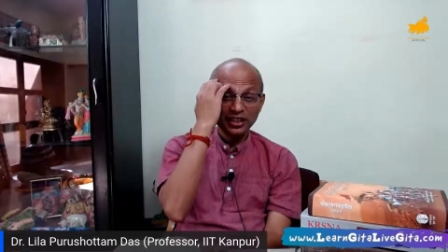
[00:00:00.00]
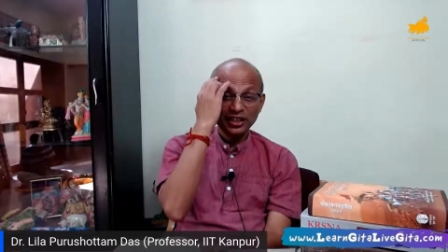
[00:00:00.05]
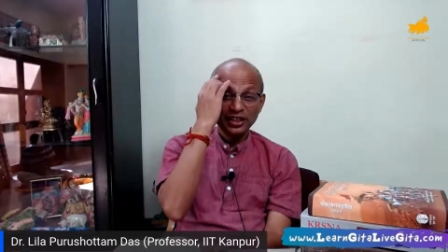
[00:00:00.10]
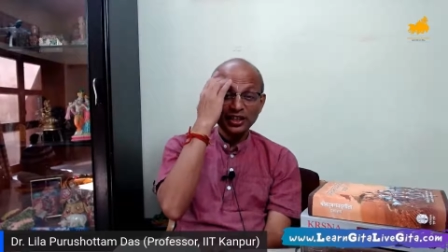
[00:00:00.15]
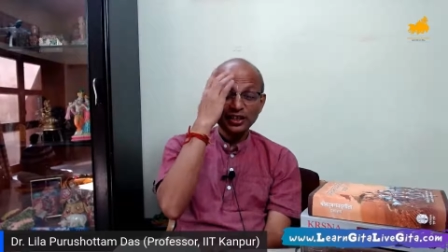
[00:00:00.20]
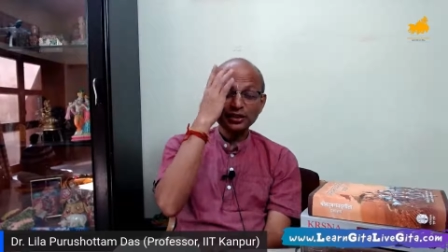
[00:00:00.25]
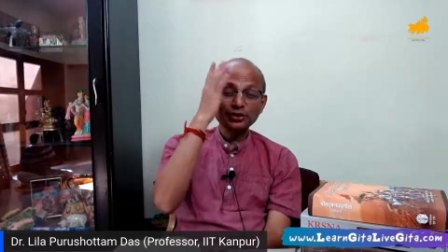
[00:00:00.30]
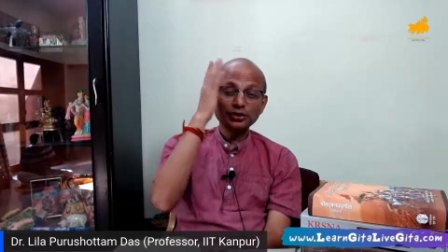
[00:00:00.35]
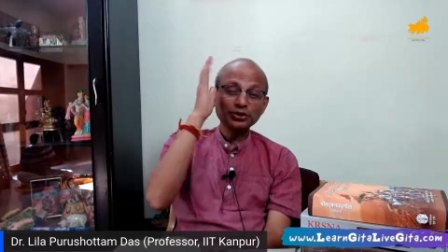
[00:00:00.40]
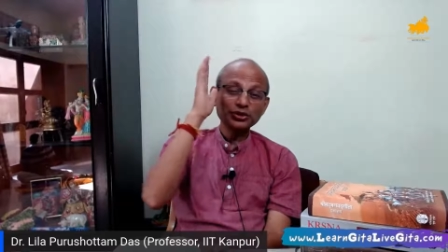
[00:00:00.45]

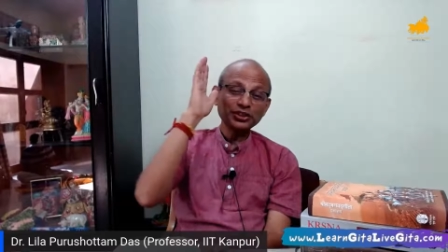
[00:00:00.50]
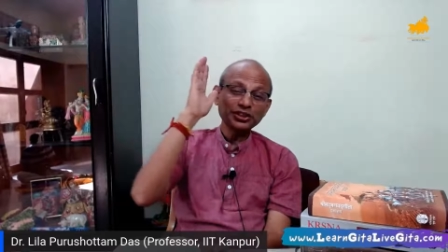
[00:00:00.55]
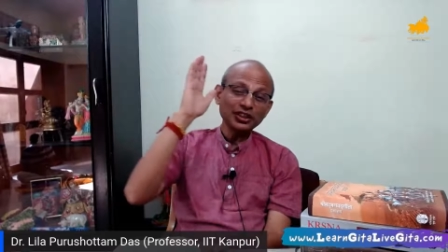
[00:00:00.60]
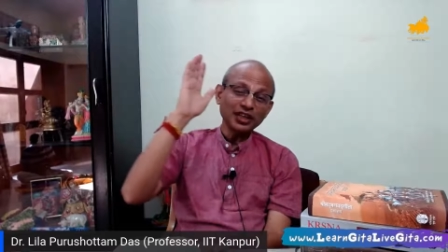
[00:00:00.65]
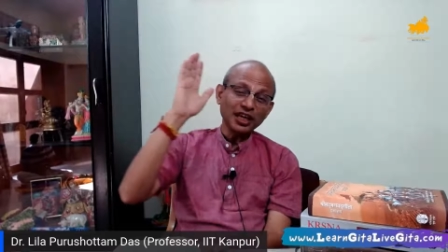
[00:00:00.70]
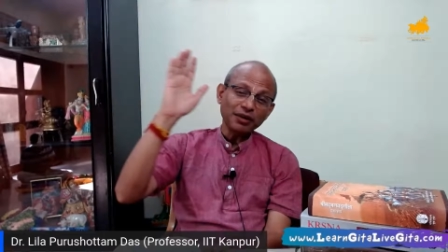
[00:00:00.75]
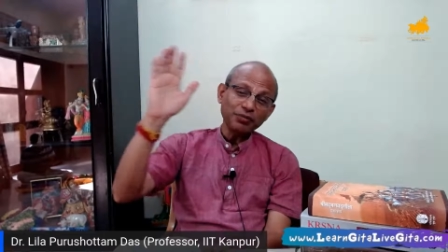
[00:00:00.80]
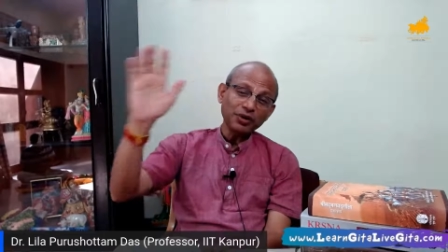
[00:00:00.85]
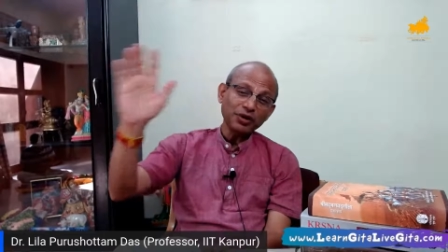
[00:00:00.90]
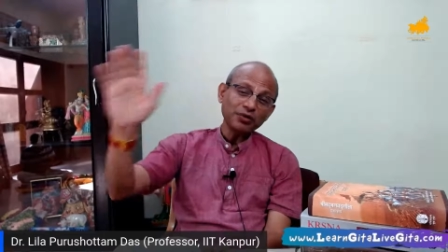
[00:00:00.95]
is to see
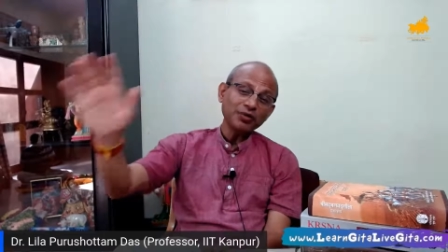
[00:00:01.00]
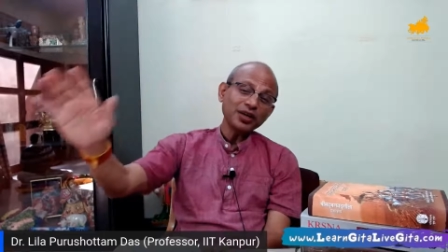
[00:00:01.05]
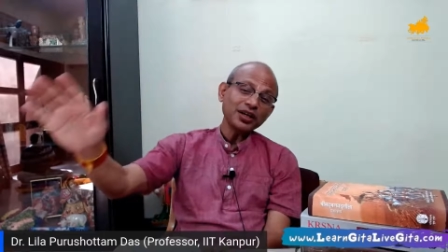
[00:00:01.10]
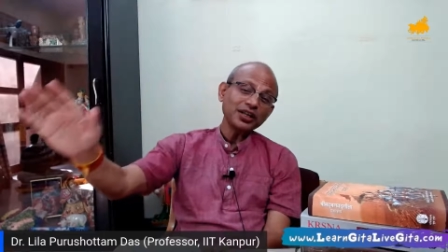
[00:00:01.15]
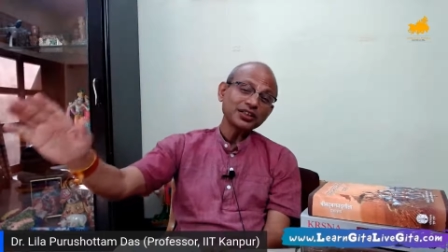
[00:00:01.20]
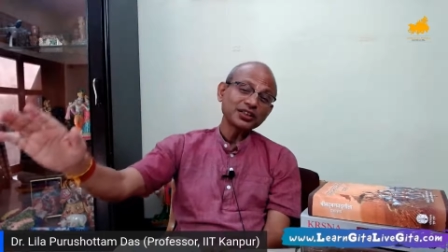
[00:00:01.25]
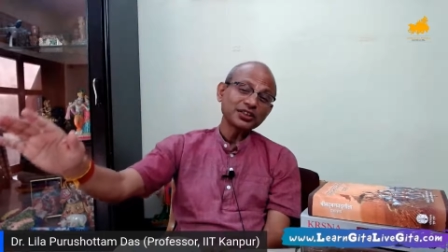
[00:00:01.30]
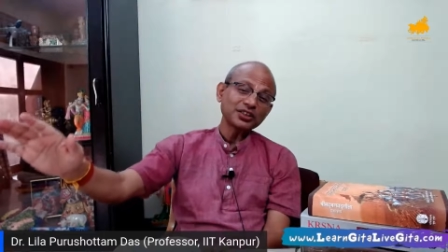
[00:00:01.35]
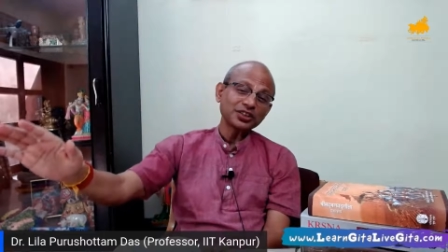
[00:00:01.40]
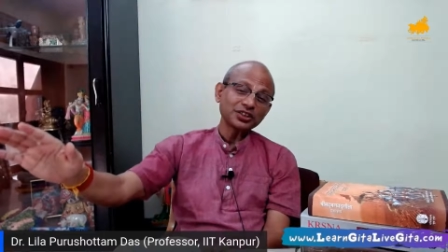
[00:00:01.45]
everybody
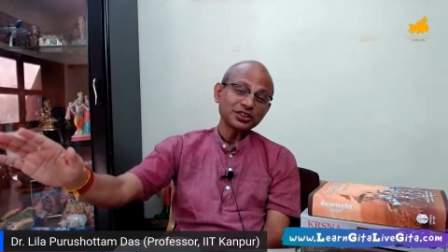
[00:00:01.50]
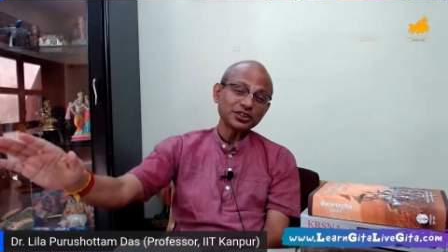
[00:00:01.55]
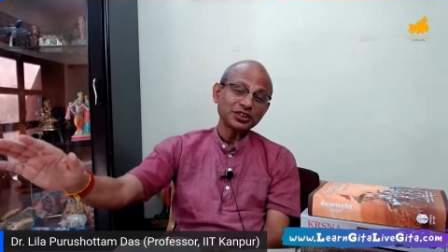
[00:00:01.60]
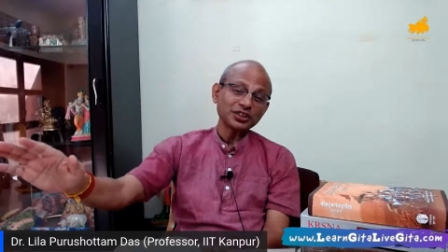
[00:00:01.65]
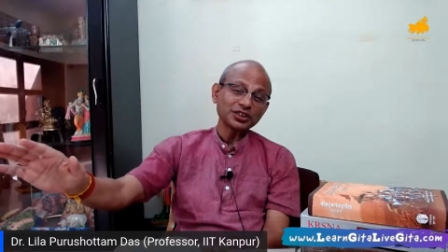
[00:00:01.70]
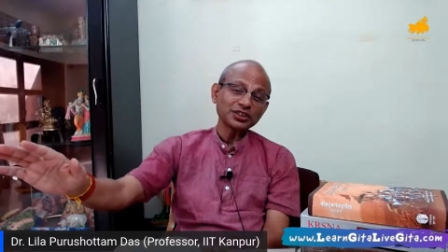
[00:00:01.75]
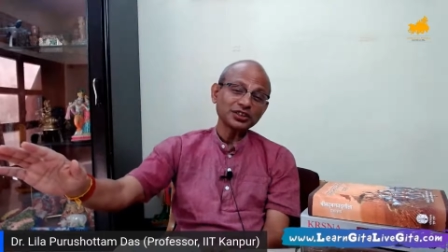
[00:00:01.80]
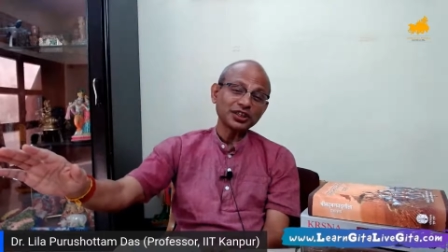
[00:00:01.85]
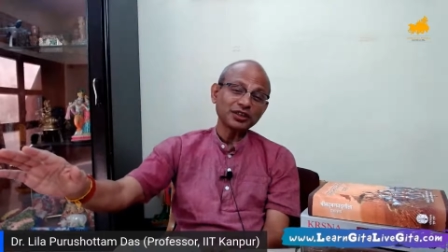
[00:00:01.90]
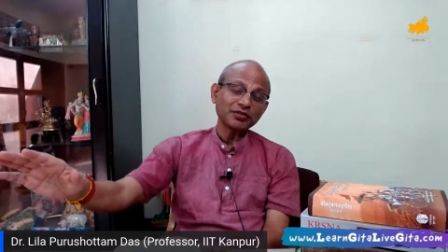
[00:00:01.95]
is
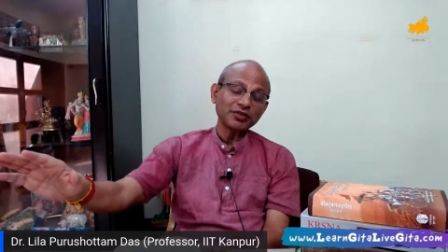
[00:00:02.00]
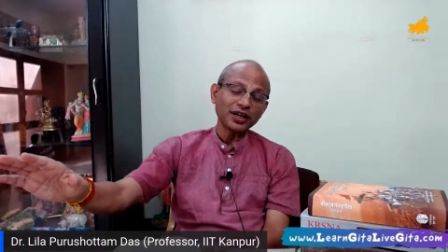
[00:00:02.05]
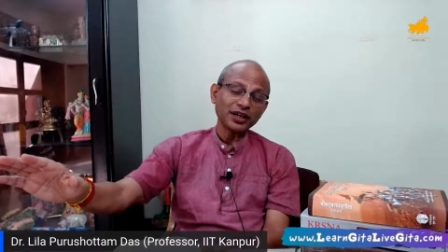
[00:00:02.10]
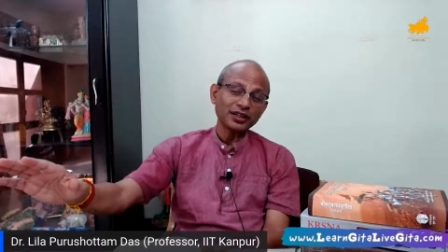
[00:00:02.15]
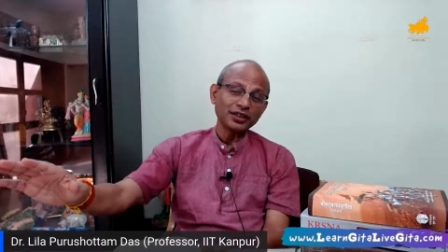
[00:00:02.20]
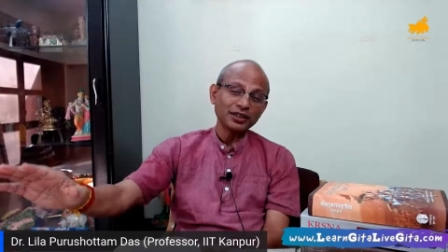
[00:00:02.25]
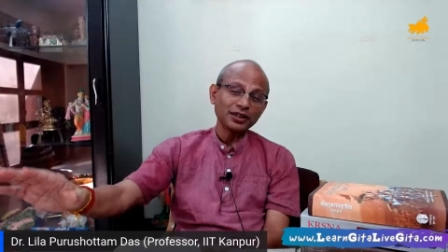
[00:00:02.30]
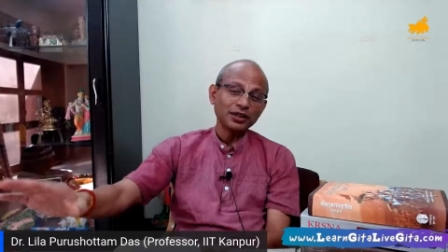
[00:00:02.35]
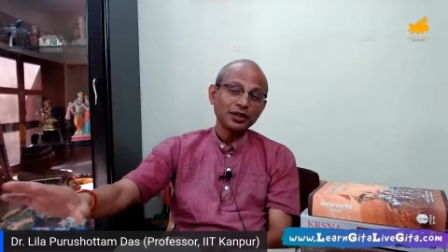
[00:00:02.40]
Krishna's servant,